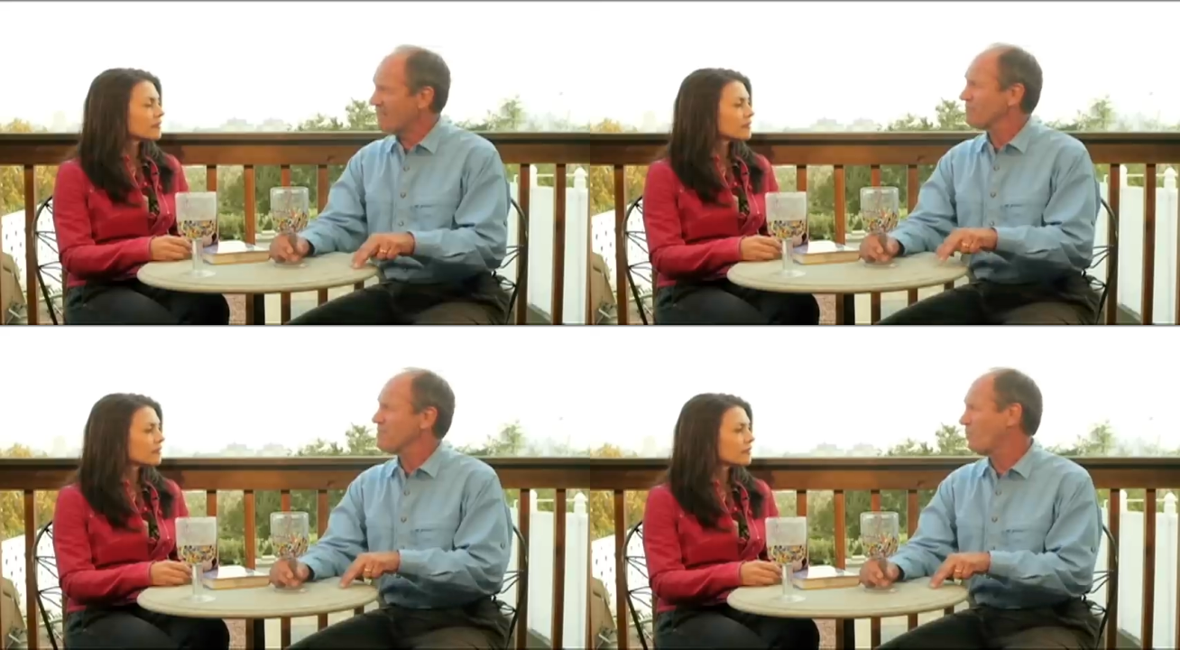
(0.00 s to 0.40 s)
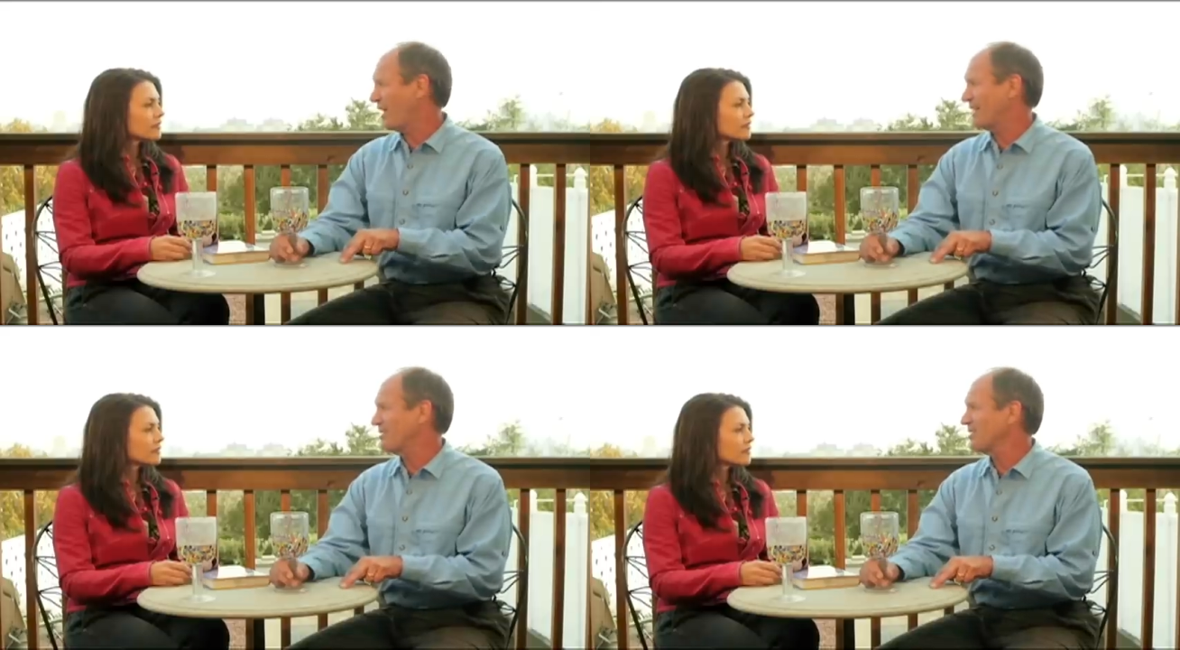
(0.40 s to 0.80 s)
Speaker 1: every
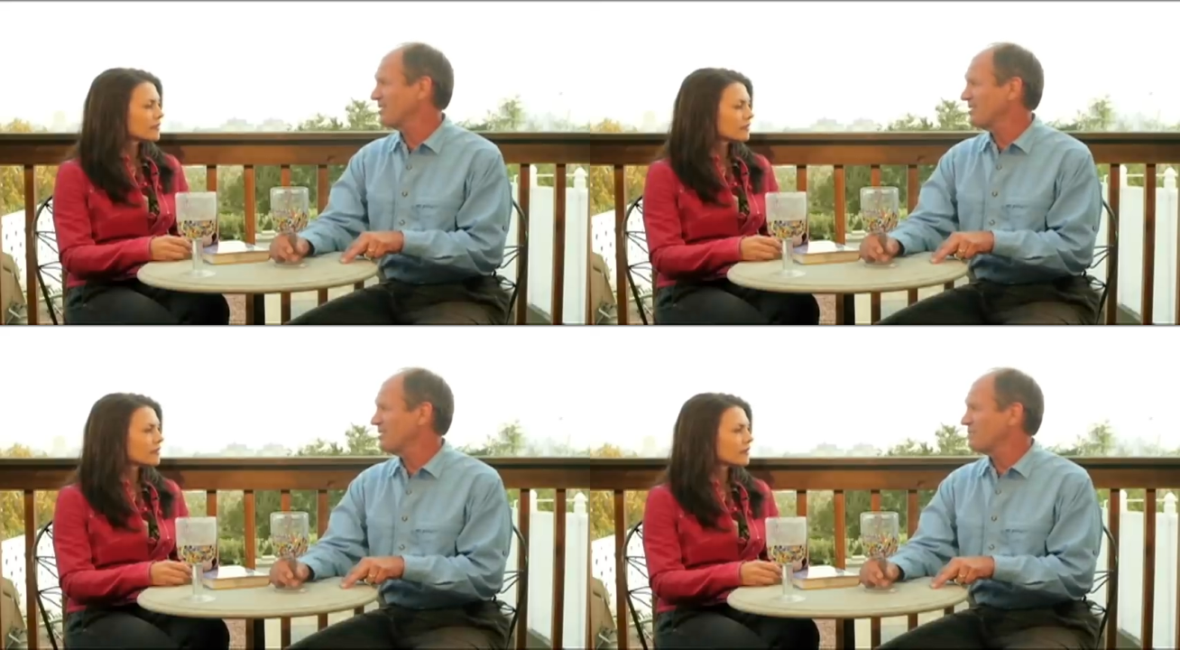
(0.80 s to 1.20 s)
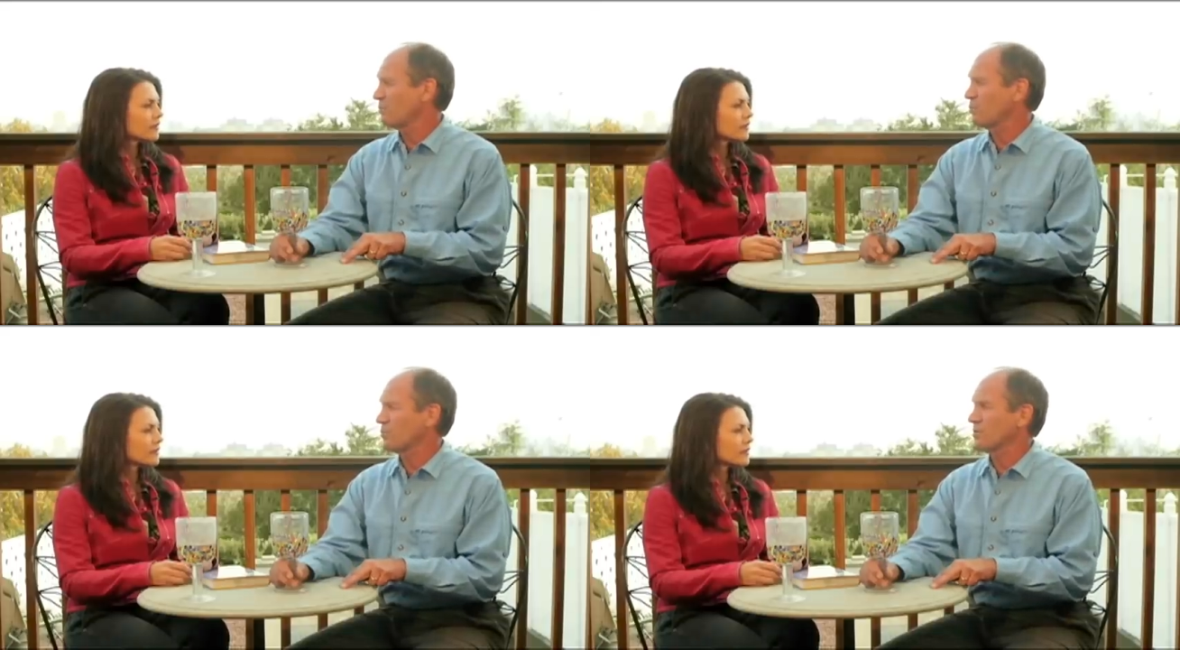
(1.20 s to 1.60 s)
mile
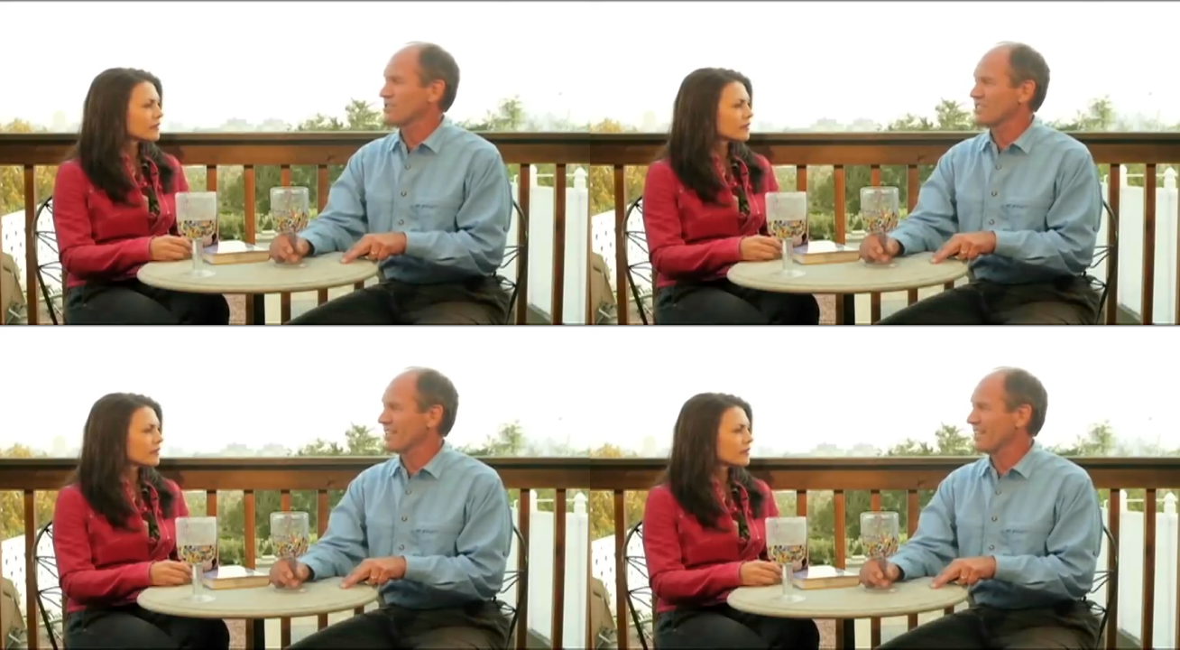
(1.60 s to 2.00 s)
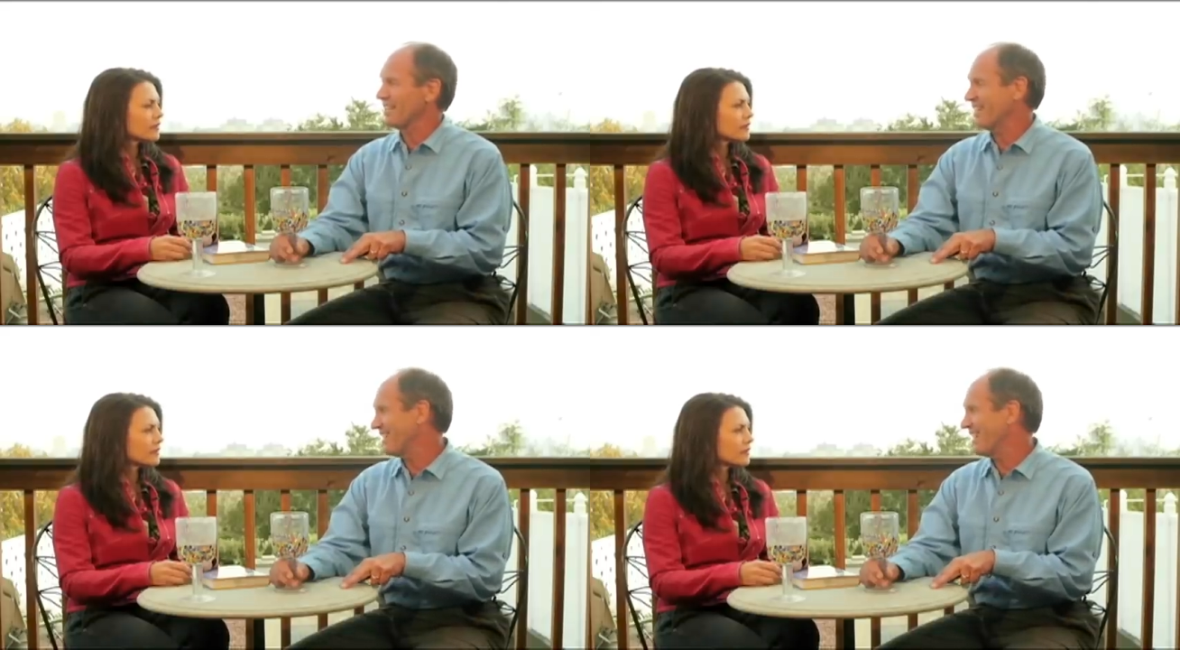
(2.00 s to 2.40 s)
for say
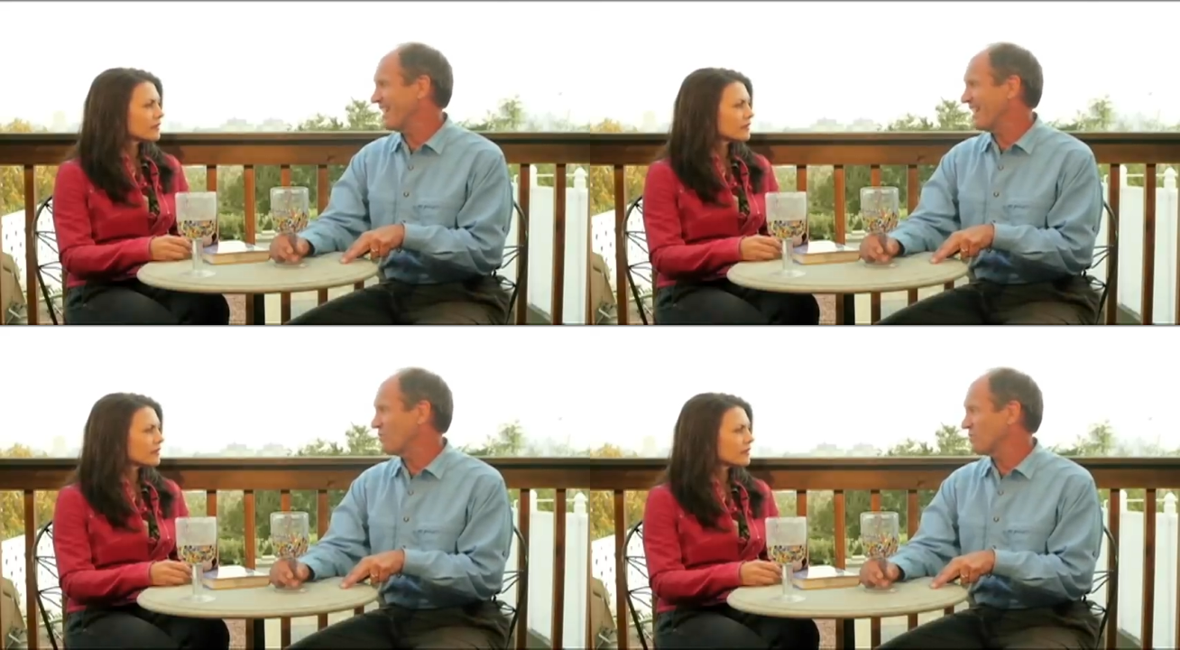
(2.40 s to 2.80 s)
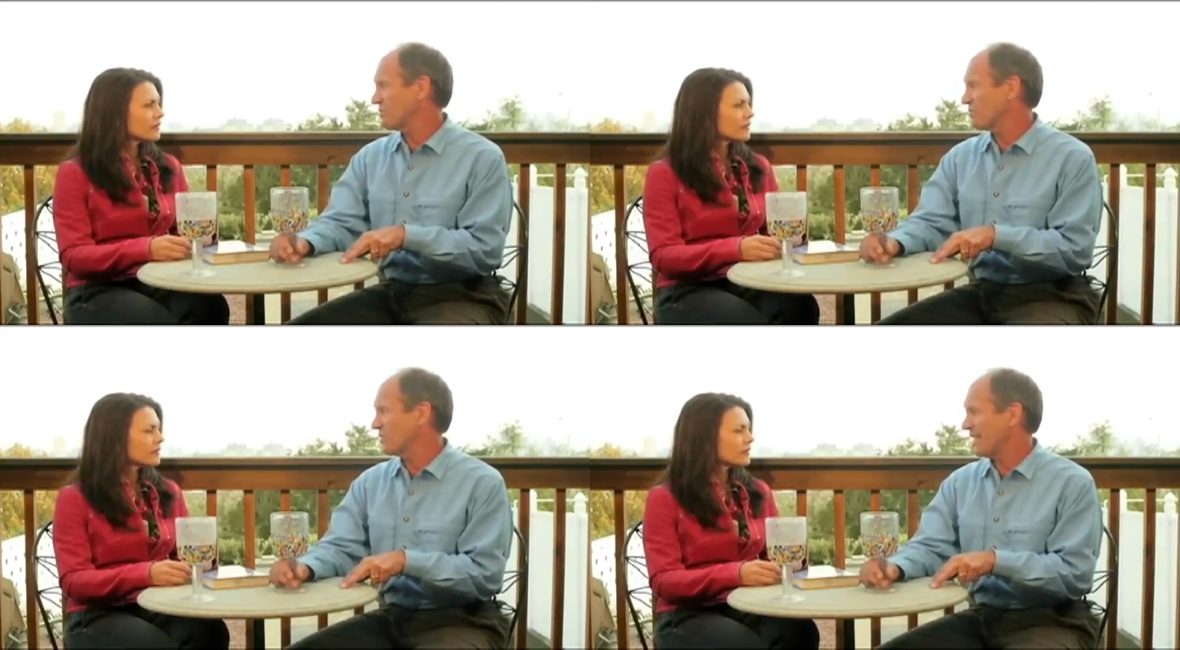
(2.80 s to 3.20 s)
nine hours
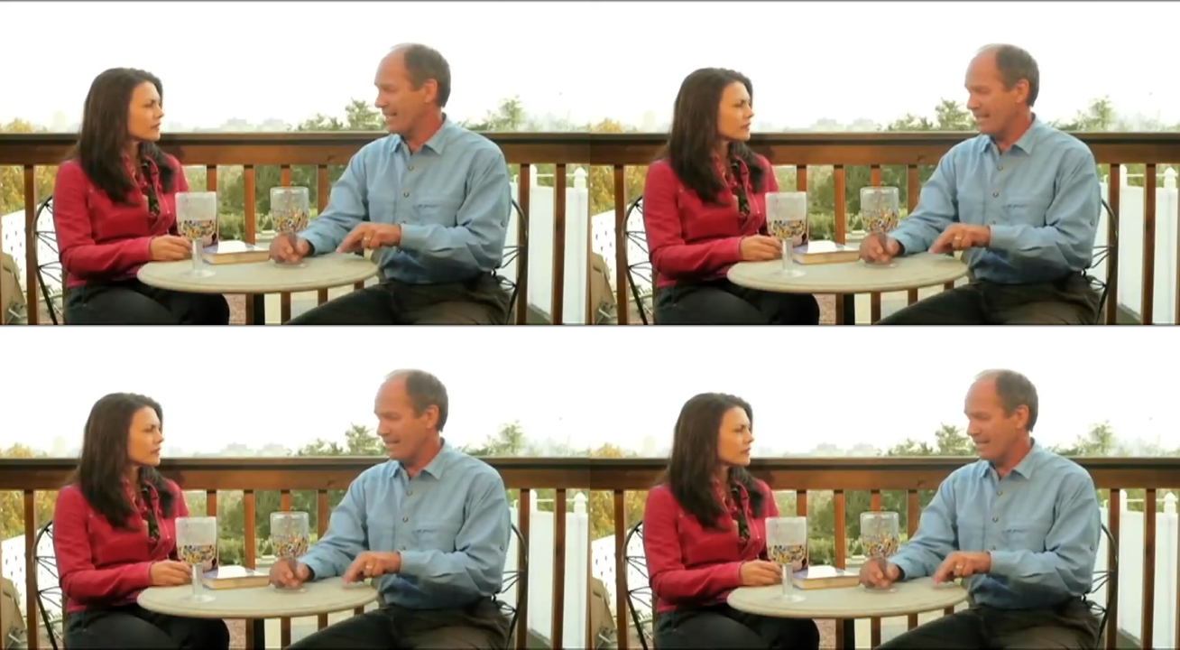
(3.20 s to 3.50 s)
per day,